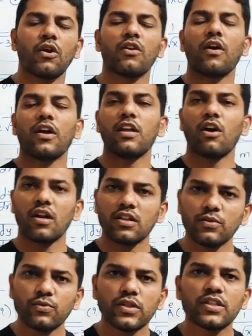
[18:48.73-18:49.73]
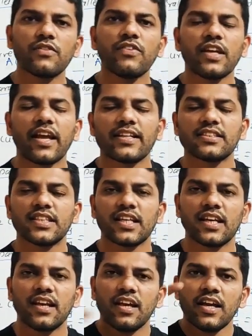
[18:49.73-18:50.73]
or in another word we can
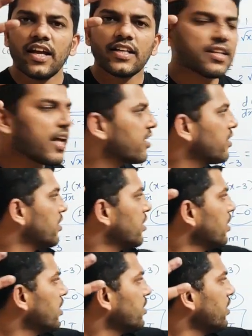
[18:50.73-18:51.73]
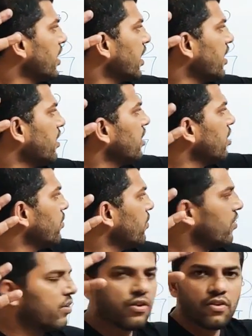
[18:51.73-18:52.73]
say it's like a
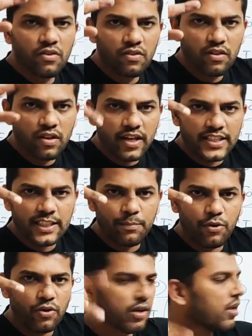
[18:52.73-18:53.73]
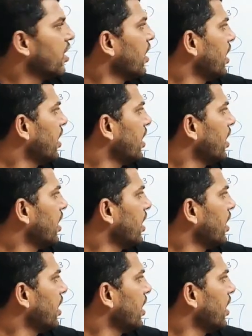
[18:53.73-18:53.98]
negative reciprocal.